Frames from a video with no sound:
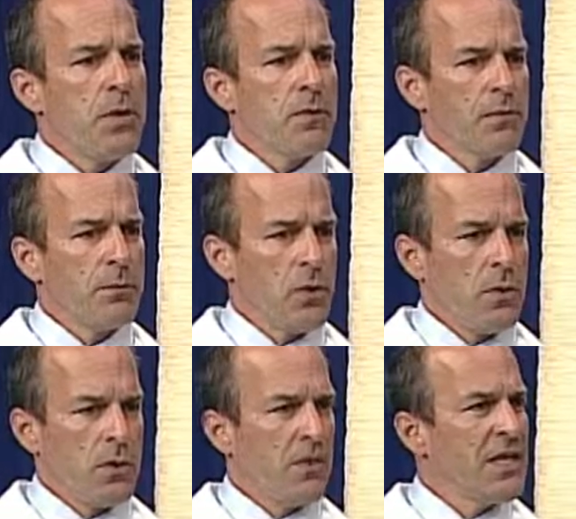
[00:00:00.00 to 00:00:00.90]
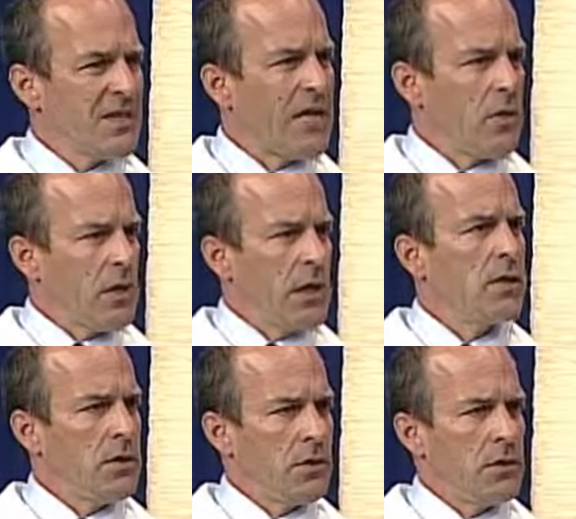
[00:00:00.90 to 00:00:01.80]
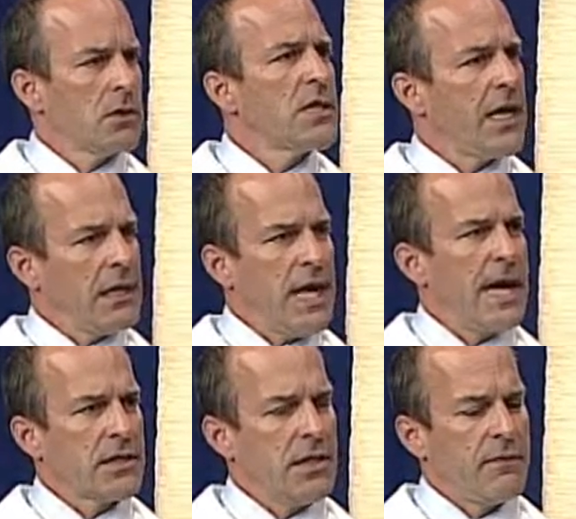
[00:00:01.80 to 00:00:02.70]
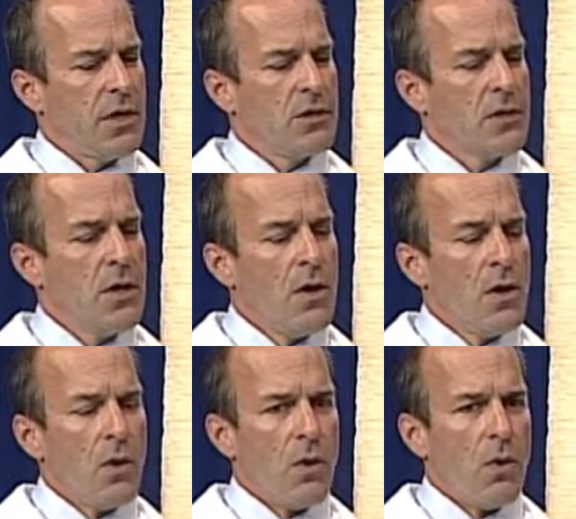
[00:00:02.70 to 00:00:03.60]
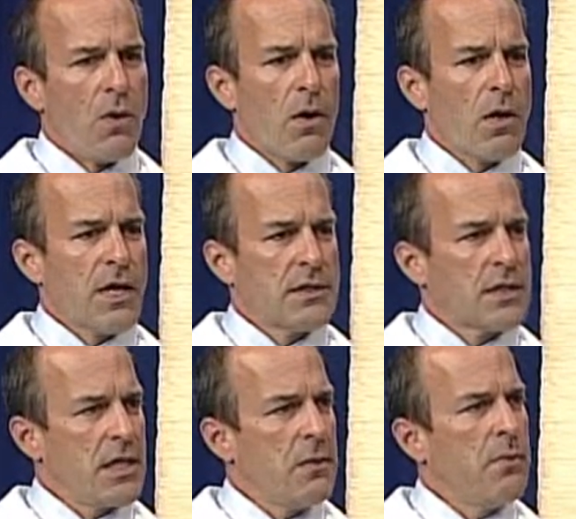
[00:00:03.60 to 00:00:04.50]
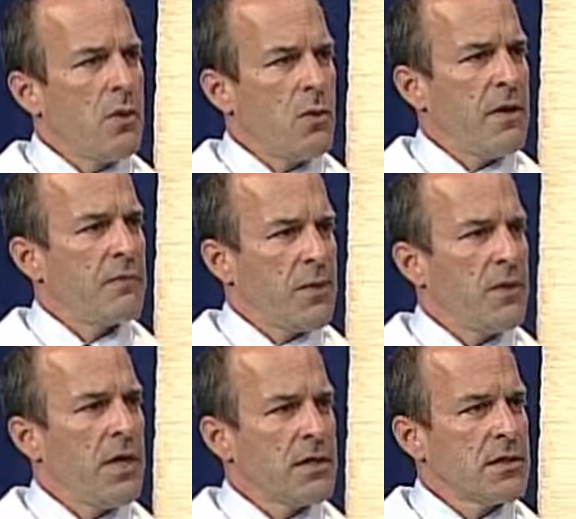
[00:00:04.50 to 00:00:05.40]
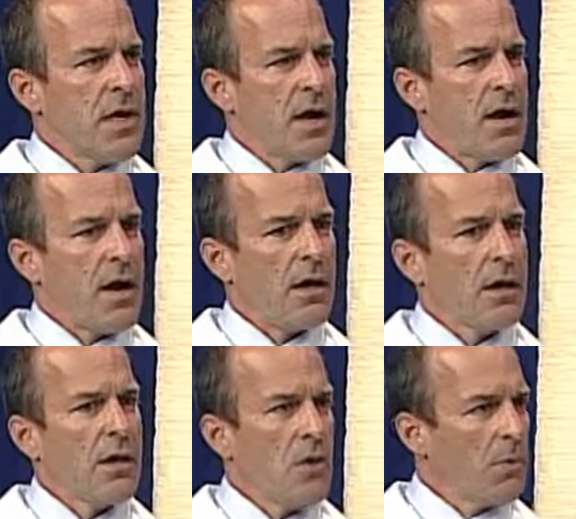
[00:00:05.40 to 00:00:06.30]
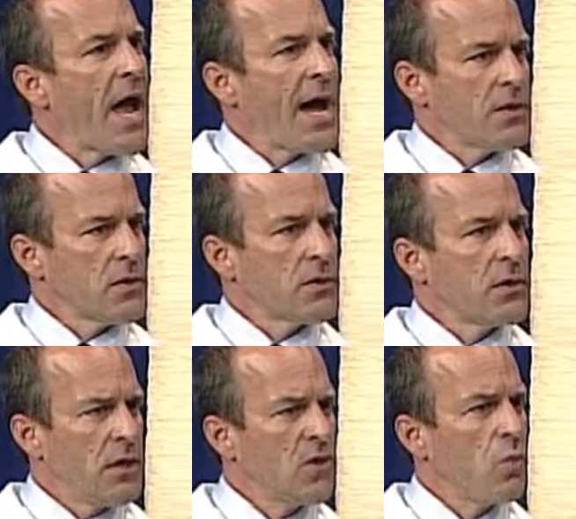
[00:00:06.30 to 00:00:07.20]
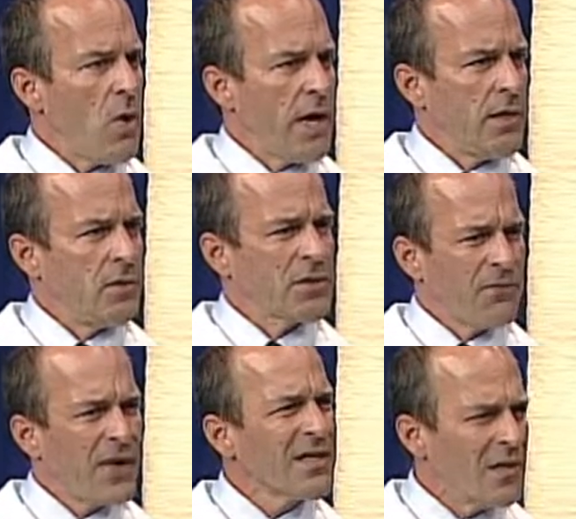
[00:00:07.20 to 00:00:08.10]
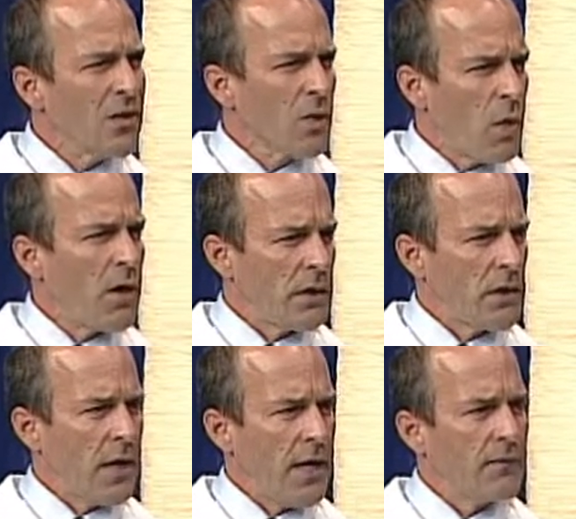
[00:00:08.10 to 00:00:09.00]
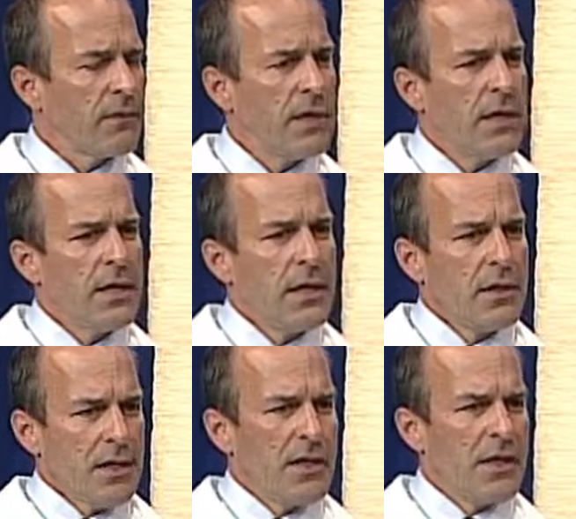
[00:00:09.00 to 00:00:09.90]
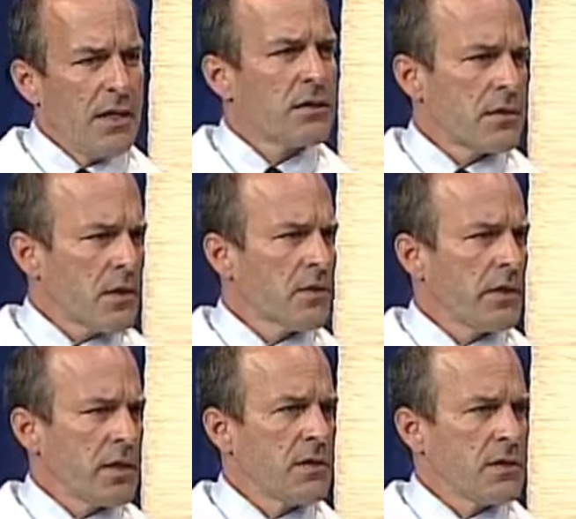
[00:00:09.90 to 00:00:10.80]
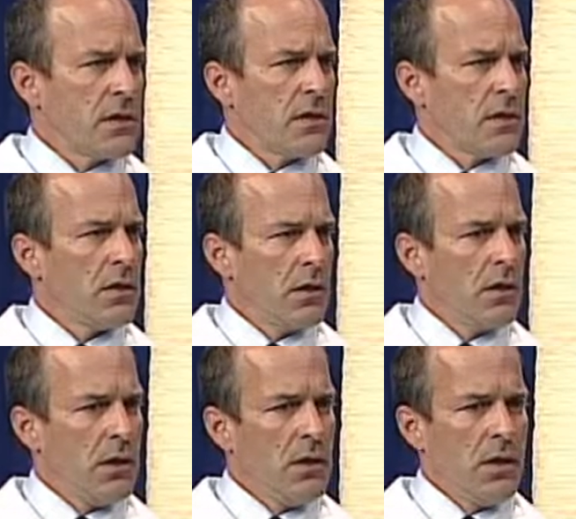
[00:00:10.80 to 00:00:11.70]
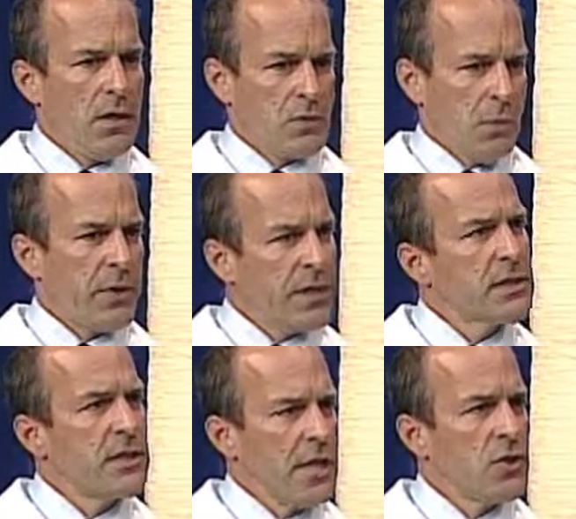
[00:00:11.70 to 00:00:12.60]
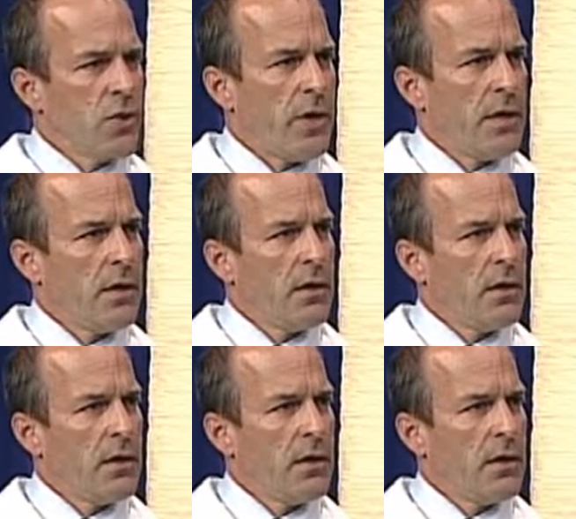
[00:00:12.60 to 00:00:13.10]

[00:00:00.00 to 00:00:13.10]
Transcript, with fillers: you from doing the things that you need to do, your daily activities, or it's keeping you away from the things that are your passions, the things you want to do. It's affecting your quality of life. Then you need to seriously consider is replacing that joint